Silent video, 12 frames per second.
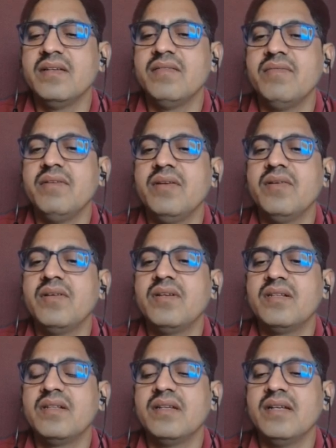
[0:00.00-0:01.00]
it will
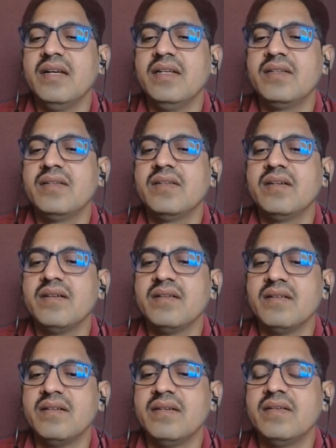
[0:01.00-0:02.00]
not get
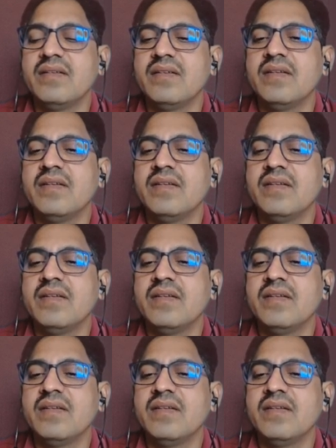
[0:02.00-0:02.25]
cut